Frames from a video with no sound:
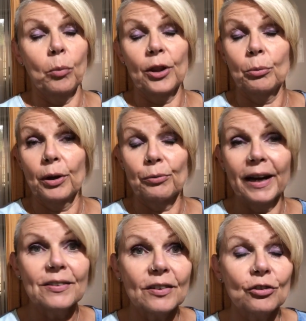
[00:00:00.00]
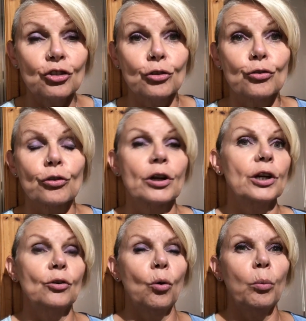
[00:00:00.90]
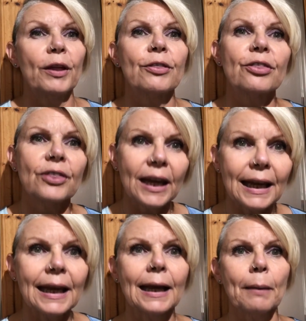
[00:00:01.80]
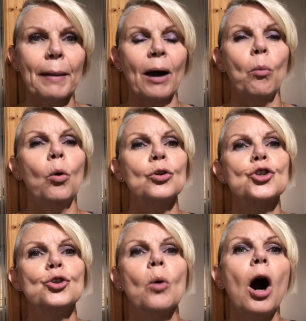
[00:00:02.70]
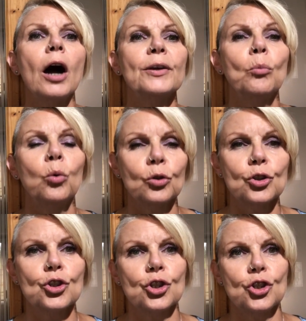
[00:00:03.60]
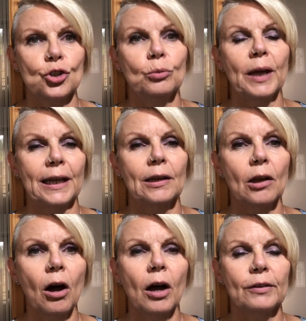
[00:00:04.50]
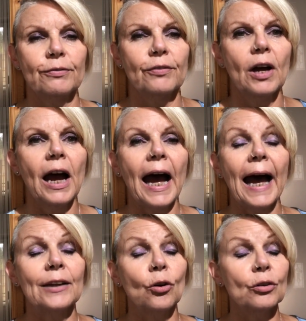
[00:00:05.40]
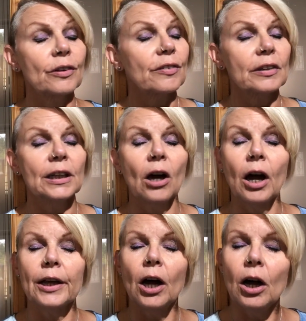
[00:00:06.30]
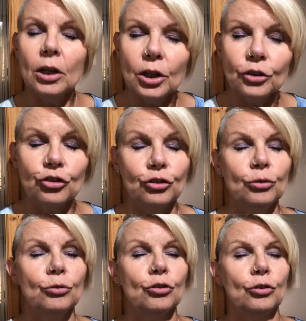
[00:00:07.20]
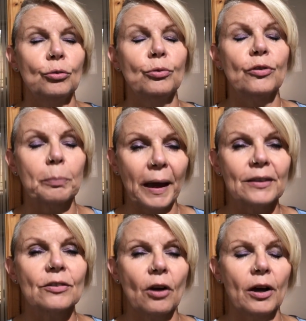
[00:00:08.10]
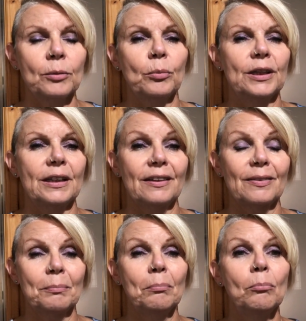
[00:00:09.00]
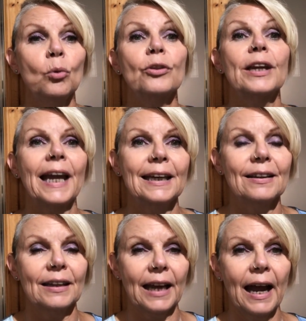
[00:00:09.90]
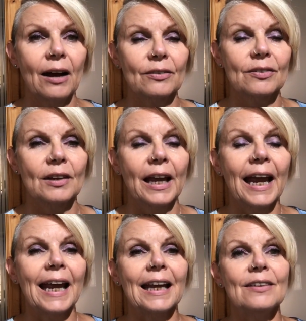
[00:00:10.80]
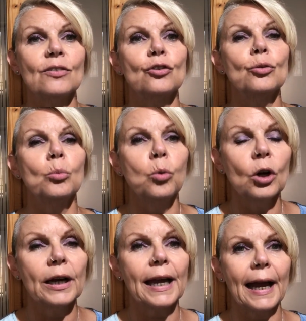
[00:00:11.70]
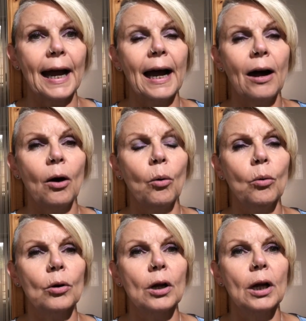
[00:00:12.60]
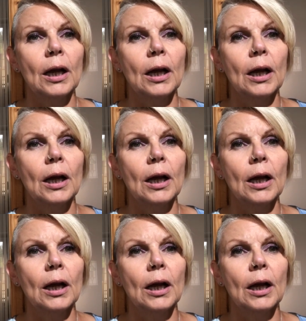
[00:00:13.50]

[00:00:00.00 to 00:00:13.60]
whether we're raising children or we're thinking about what do I want to do in life. And honestly, I urge you to spend time with this more than anything else, is to work out